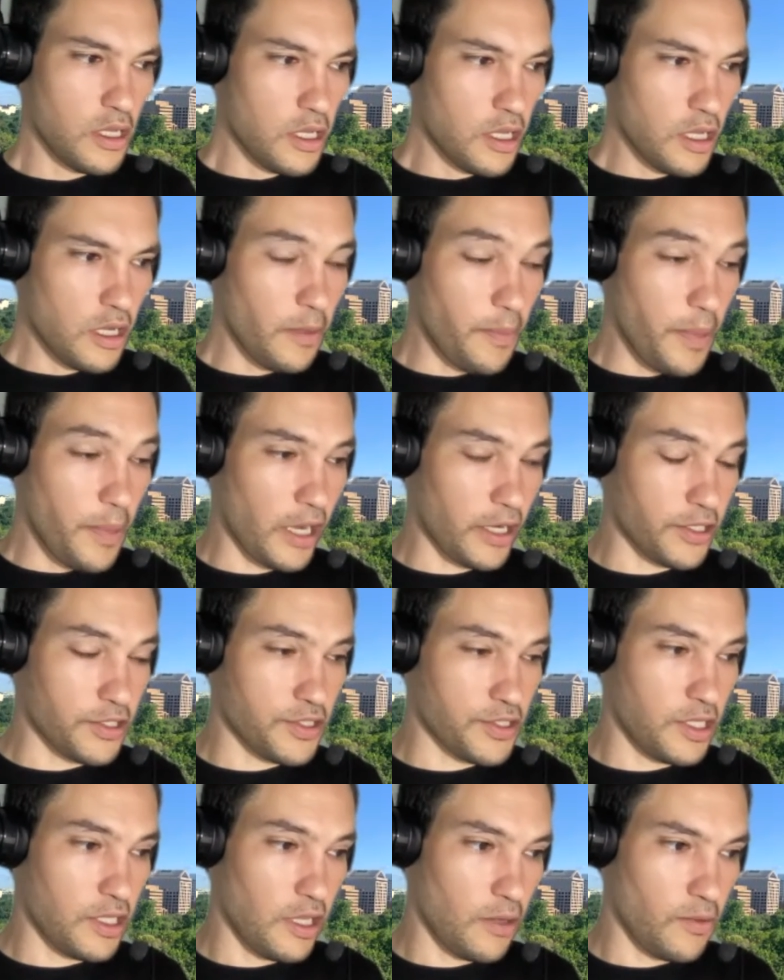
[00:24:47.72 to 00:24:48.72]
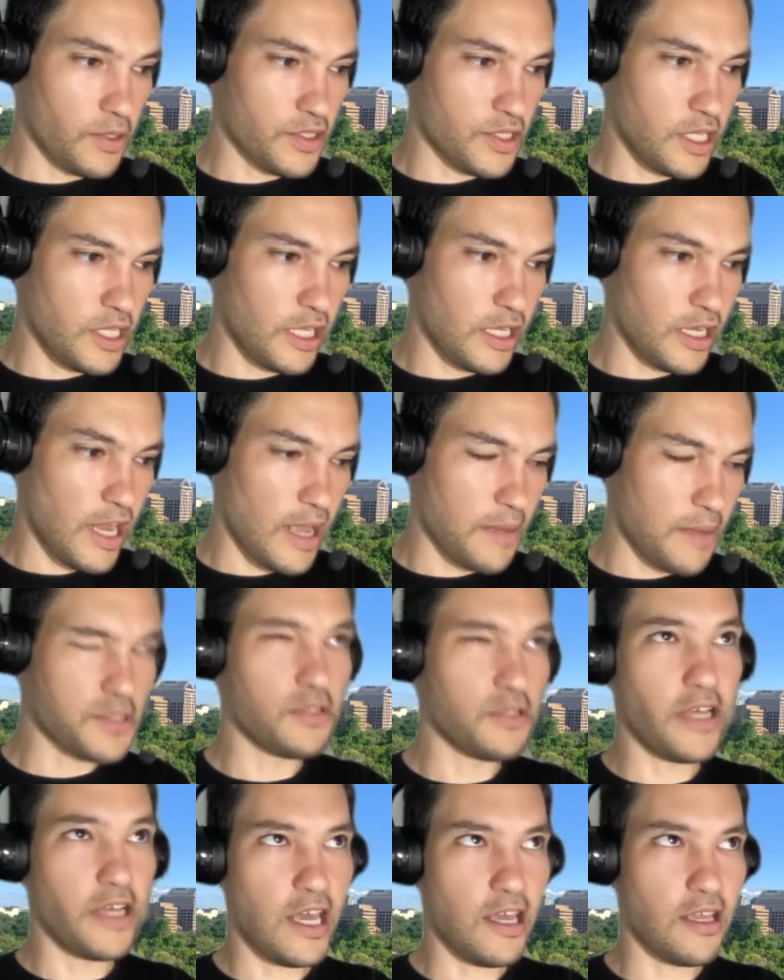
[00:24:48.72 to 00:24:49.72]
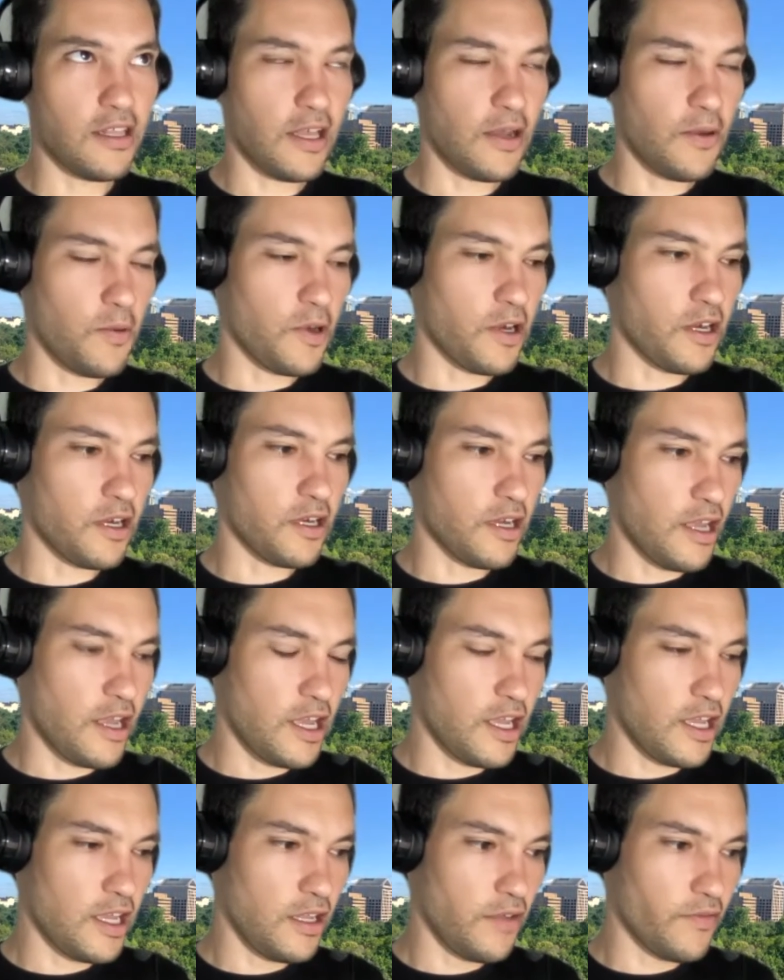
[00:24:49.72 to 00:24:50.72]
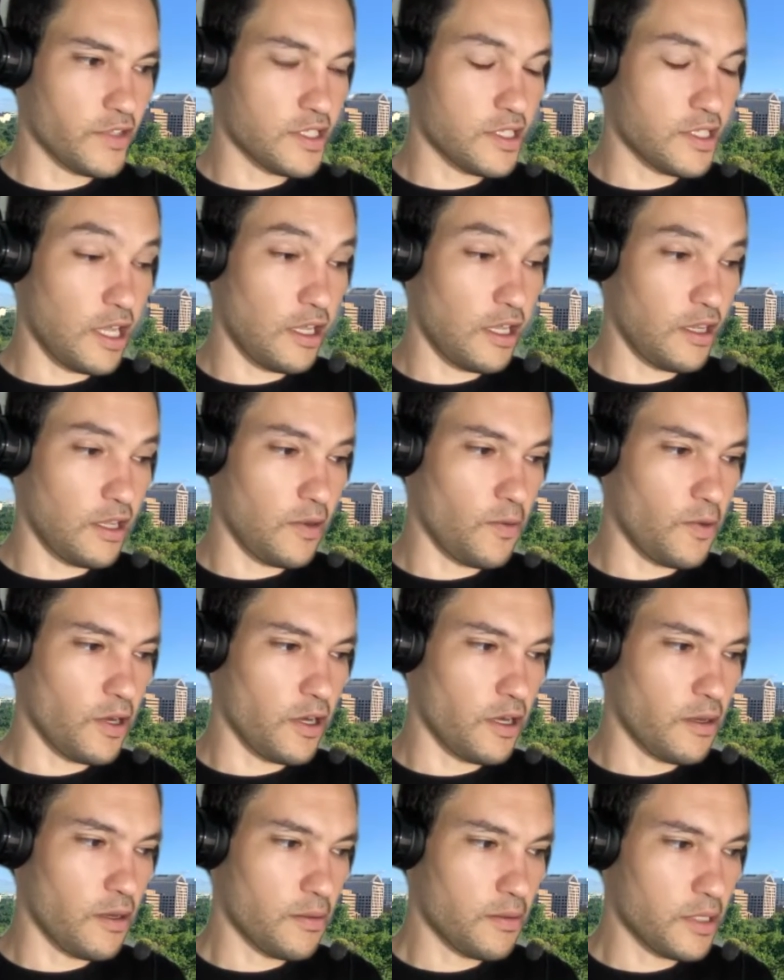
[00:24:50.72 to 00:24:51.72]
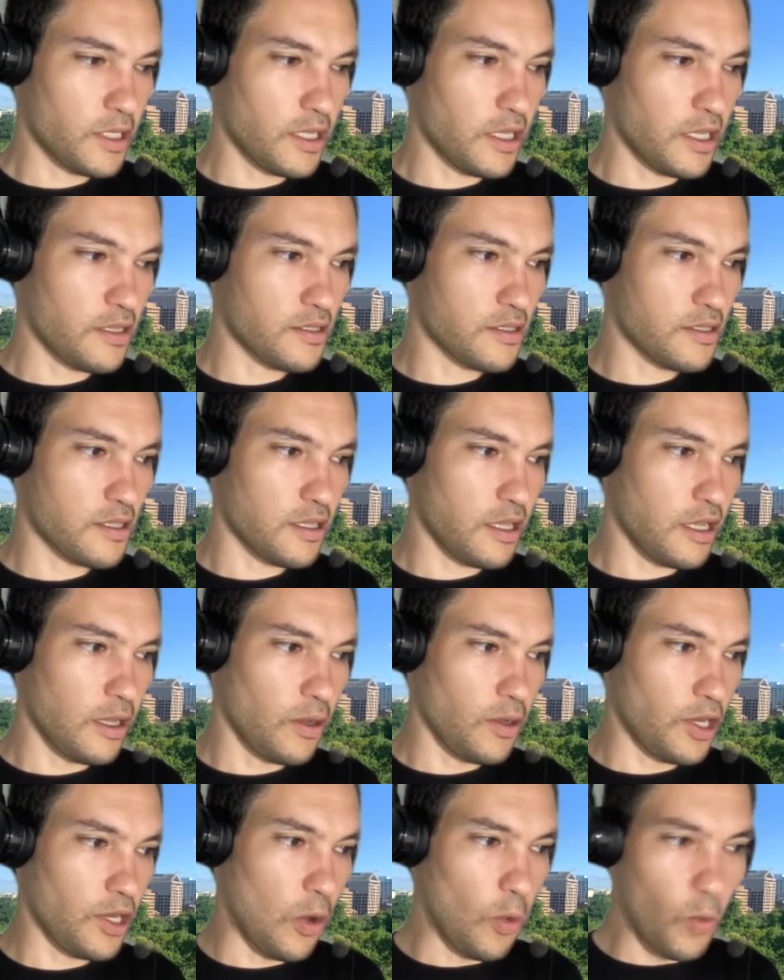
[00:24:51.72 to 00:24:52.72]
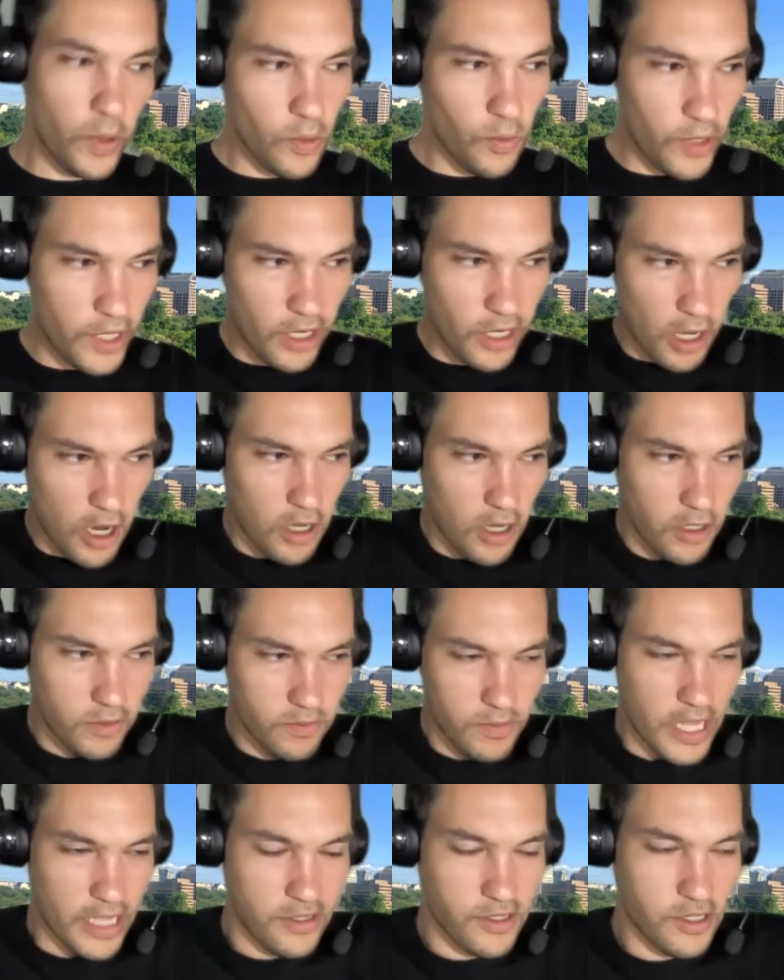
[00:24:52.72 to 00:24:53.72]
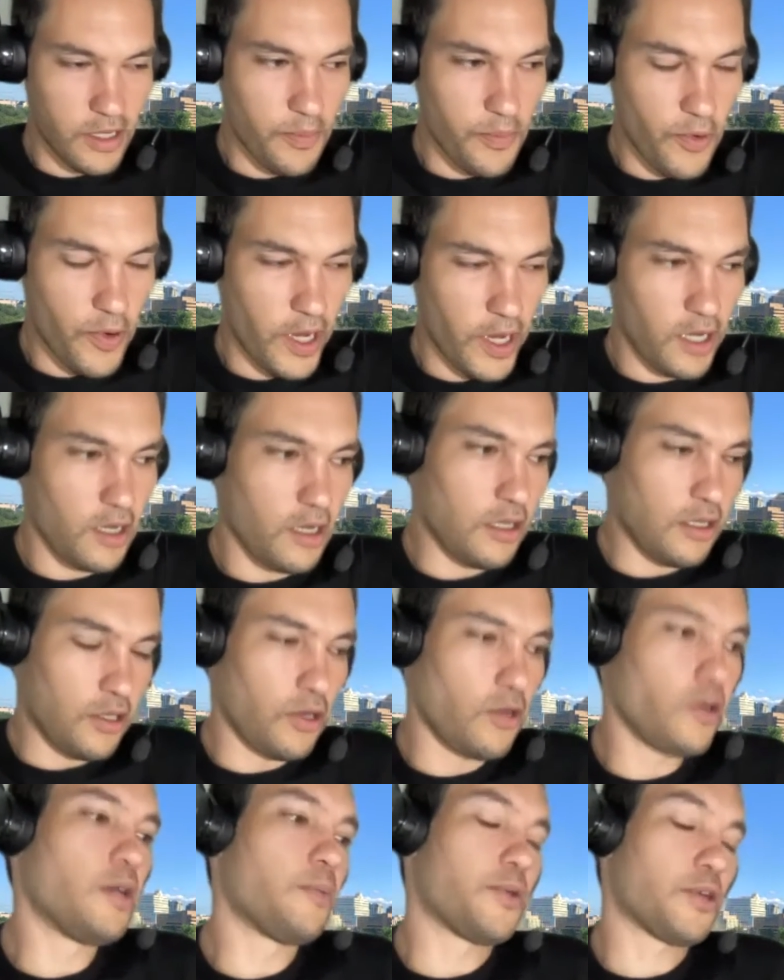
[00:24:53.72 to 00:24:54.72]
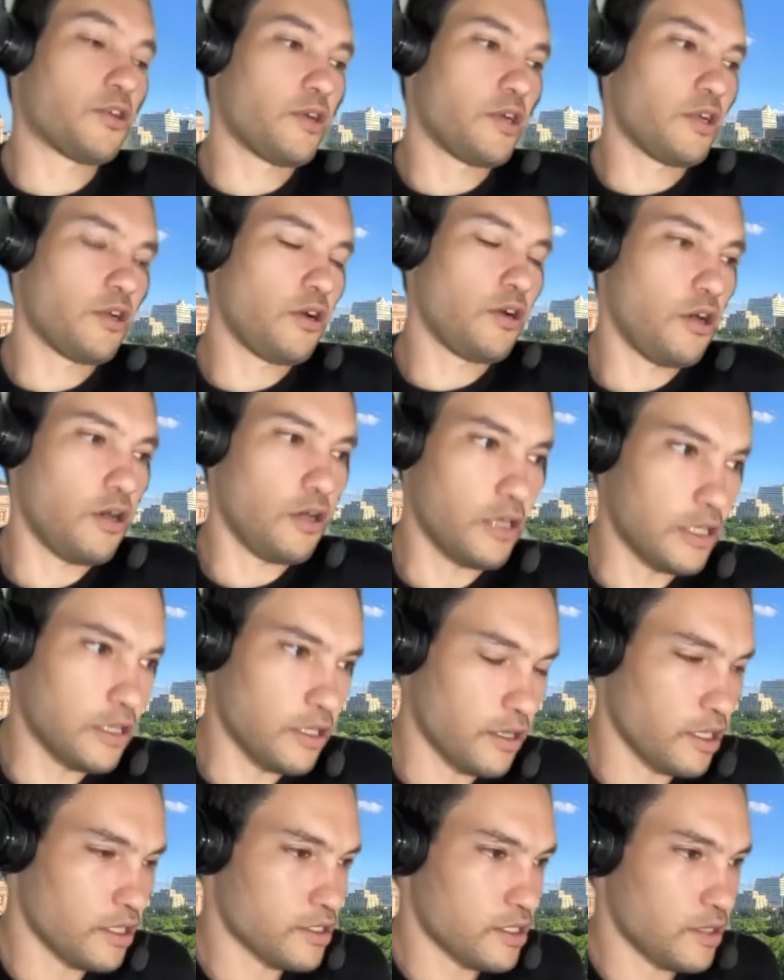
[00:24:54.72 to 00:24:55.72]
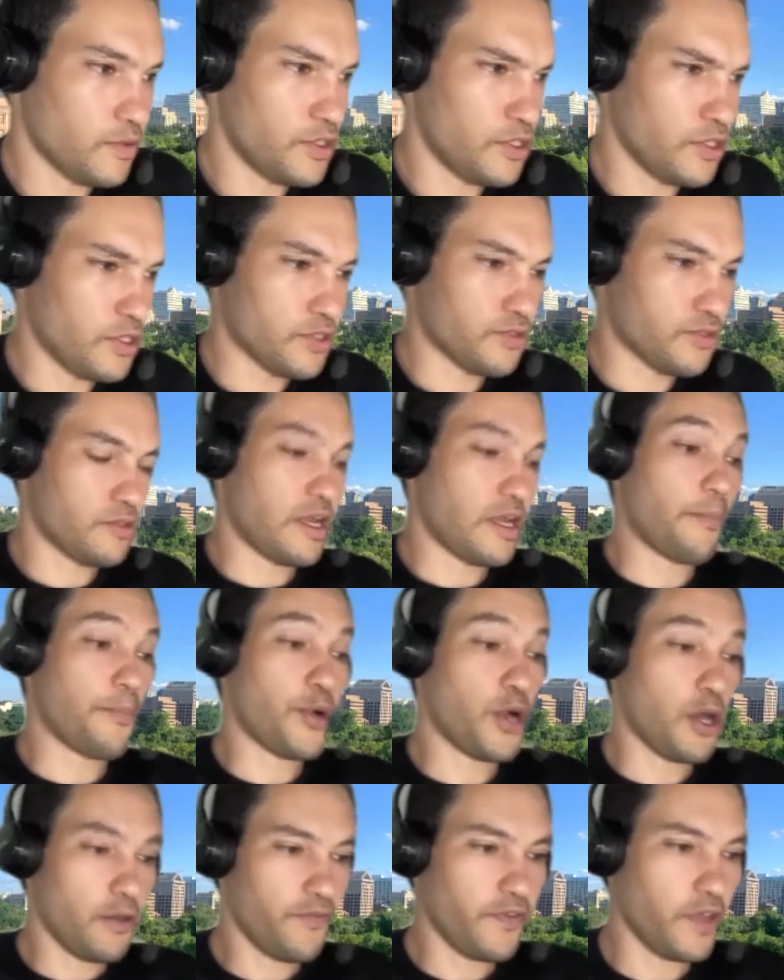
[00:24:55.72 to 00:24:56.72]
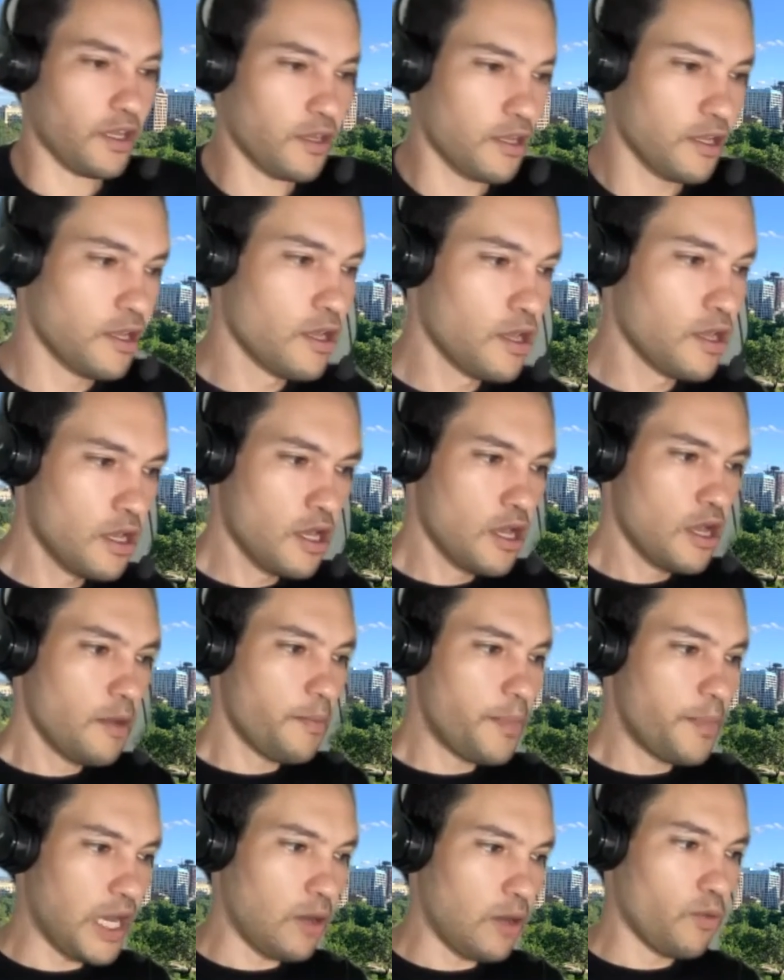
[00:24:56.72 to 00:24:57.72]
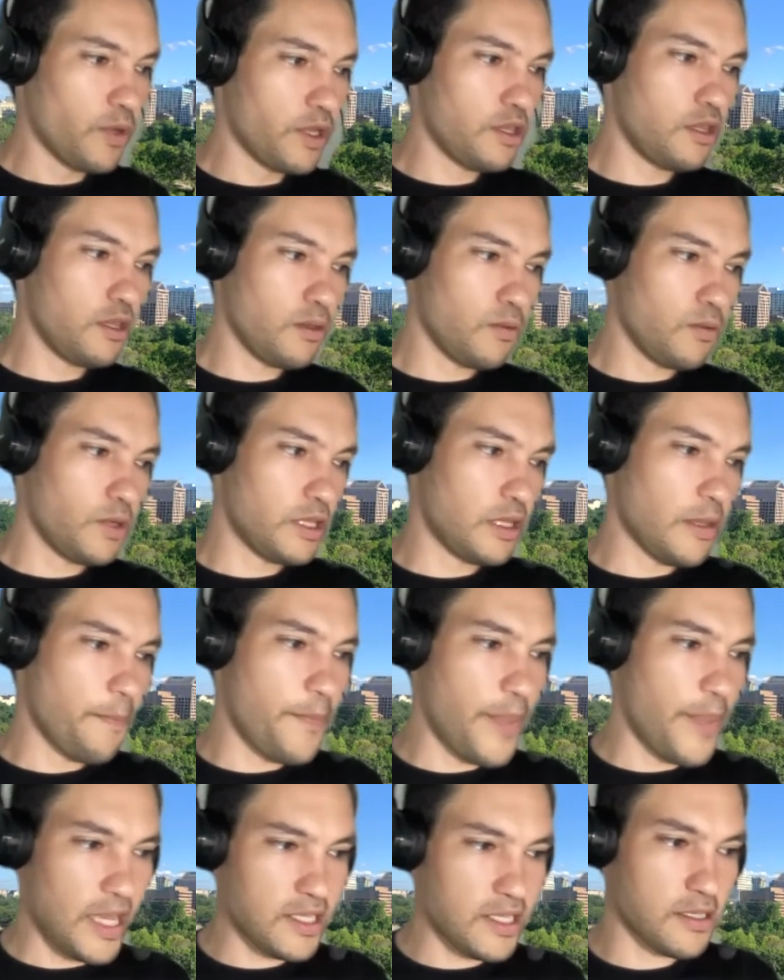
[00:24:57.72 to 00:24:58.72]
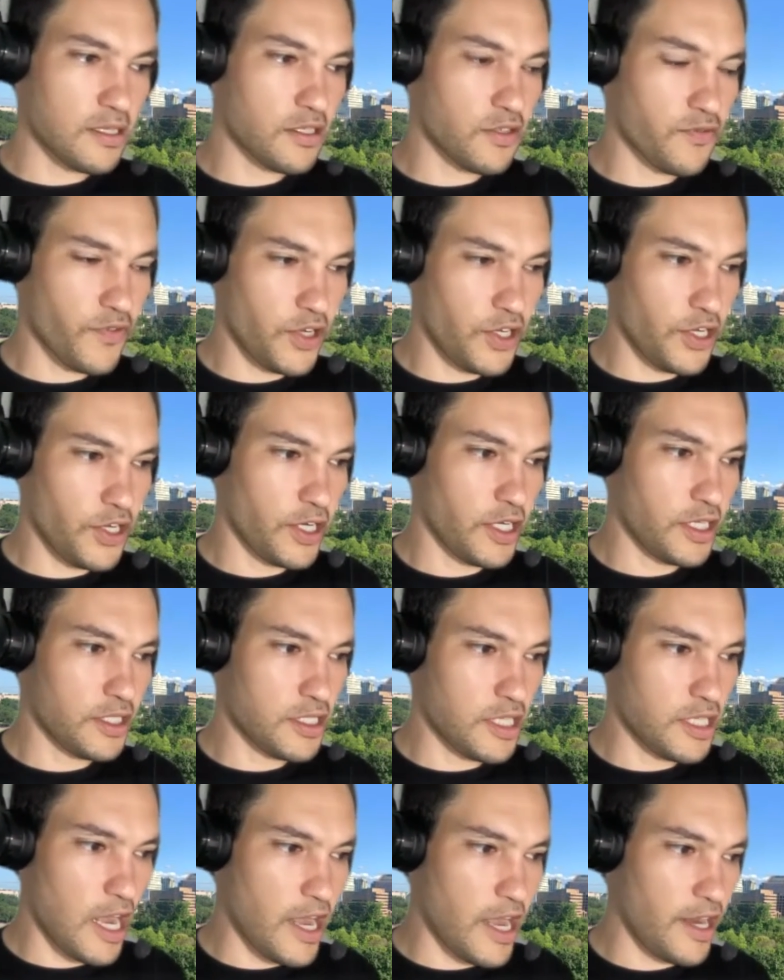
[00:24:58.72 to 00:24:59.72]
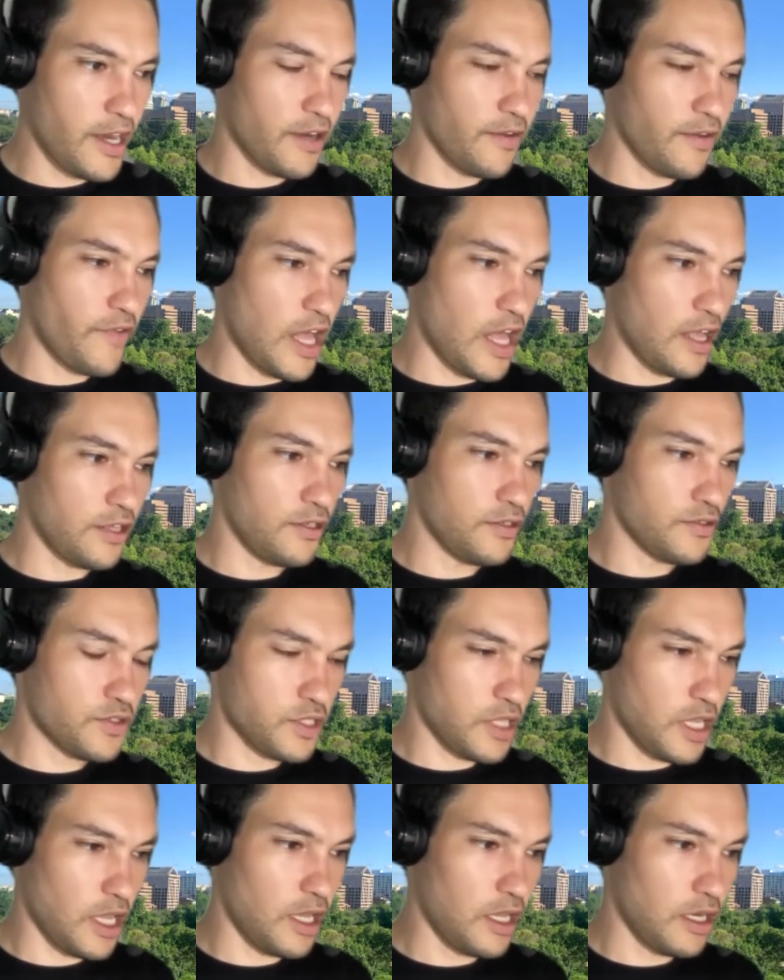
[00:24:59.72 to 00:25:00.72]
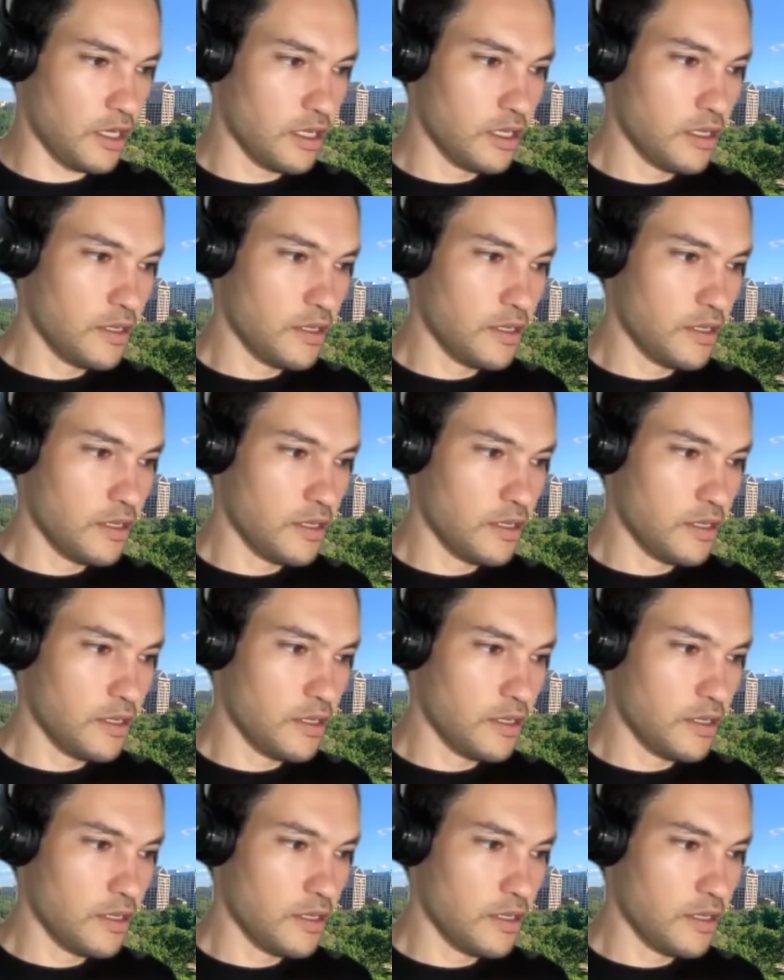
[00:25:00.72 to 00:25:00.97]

hypocrisy that we're seeing. And I absolutely hate that word. I hate even saying that word because, we are all at some point a little hypocritical in the things that we do because we're not perfect. But when the basis for your entire value set